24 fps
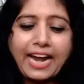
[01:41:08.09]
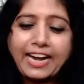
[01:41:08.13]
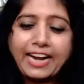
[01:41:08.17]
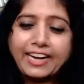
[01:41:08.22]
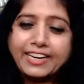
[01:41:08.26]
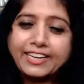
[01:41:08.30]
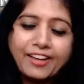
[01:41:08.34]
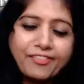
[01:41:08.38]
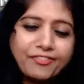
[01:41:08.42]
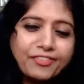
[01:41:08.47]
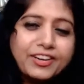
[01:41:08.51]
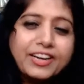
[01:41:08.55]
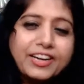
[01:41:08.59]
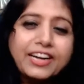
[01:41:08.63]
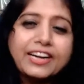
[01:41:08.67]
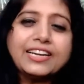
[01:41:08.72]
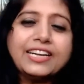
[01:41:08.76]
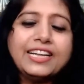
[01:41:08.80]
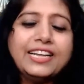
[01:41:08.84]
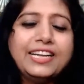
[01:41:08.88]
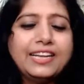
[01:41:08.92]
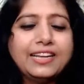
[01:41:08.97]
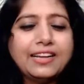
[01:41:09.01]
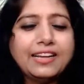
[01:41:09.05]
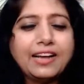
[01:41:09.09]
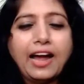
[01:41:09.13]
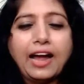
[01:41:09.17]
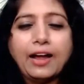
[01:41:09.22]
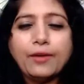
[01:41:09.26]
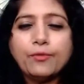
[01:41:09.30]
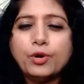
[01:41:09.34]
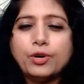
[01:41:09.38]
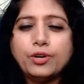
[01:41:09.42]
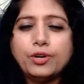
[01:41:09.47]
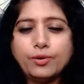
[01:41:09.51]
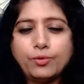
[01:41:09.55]
And definitely,
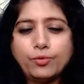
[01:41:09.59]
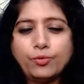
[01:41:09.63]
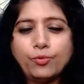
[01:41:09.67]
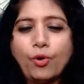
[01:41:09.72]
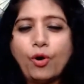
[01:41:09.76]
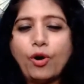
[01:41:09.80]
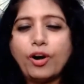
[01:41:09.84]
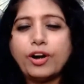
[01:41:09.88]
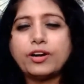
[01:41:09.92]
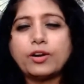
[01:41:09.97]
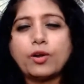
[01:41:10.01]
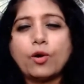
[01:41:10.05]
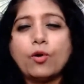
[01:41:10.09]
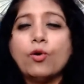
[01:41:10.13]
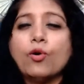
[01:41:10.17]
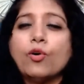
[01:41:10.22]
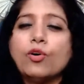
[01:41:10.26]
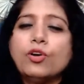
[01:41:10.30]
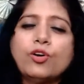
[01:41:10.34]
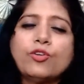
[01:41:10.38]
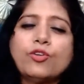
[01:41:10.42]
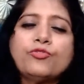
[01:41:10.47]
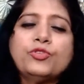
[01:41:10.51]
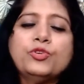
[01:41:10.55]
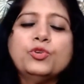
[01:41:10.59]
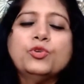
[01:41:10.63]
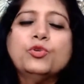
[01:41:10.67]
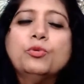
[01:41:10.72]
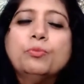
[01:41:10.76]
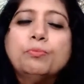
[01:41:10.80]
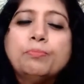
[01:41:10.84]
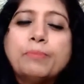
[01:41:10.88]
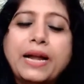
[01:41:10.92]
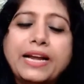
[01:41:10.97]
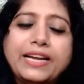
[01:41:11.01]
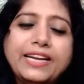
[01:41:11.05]
I would want all of
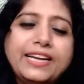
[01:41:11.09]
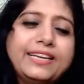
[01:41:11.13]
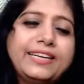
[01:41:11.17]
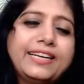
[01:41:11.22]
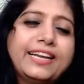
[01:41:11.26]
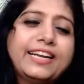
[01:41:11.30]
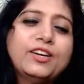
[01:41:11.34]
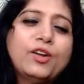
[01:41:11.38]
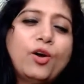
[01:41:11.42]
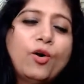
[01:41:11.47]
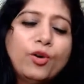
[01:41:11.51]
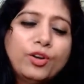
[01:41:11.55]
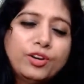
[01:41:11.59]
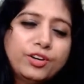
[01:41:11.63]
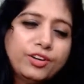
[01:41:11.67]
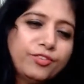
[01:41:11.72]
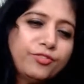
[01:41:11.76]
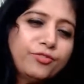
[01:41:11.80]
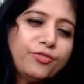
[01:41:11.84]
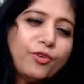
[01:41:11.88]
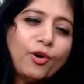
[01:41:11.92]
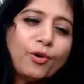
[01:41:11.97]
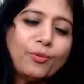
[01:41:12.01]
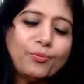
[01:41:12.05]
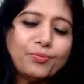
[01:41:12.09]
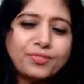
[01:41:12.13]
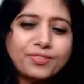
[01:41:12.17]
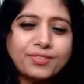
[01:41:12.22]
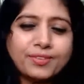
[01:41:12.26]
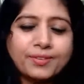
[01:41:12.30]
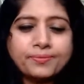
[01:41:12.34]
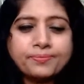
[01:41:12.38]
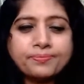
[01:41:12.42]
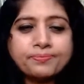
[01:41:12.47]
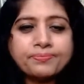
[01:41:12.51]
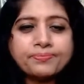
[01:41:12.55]
you meditate on her
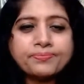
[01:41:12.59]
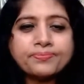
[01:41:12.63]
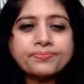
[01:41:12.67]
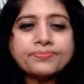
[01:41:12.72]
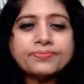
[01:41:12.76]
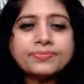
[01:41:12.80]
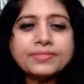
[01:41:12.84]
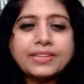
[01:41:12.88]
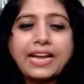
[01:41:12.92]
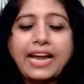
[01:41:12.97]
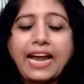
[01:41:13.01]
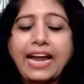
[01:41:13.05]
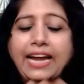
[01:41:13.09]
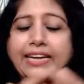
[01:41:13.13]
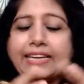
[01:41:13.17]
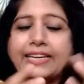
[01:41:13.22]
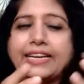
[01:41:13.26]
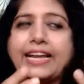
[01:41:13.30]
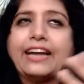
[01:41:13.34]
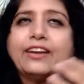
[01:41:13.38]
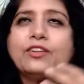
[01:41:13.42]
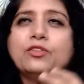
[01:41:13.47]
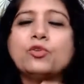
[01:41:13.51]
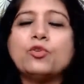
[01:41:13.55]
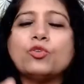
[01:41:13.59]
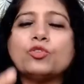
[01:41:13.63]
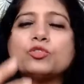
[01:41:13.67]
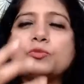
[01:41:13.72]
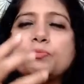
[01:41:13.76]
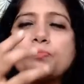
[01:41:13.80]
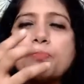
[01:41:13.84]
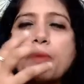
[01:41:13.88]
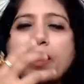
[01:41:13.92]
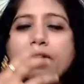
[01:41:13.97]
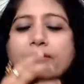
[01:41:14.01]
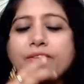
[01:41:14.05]
forms and get
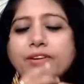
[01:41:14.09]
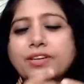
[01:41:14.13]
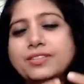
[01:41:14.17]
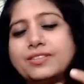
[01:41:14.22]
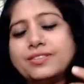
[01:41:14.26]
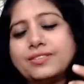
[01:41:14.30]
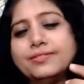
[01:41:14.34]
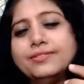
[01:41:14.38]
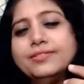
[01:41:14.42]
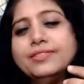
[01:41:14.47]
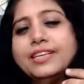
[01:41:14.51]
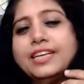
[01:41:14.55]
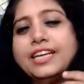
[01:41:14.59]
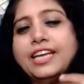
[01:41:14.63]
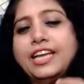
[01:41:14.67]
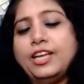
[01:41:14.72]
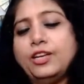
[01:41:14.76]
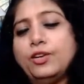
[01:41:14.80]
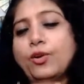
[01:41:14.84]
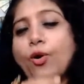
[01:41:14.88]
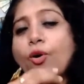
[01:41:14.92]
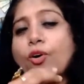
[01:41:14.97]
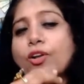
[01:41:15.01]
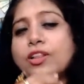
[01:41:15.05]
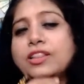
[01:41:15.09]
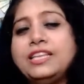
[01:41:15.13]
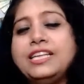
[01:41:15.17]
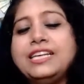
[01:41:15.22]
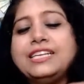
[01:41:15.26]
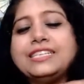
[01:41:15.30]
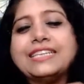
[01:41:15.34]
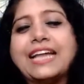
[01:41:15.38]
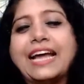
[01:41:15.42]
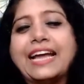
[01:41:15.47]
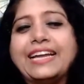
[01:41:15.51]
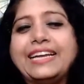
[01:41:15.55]
those powers in all
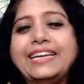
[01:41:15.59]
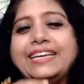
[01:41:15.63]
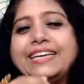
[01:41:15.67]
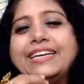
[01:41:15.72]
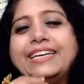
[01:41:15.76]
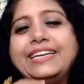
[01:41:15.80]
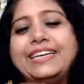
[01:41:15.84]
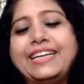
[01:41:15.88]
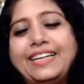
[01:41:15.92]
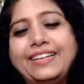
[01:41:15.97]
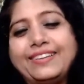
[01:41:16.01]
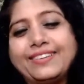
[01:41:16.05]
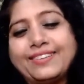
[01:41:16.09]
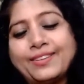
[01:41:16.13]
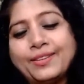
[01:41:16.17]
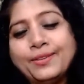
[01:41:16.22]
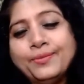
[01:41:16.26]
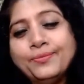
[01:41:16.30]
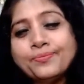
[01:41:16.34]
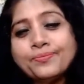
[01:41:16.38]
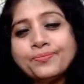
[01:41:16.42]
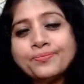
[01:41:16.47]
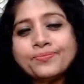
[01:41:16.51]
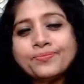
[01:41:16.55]
these nine days.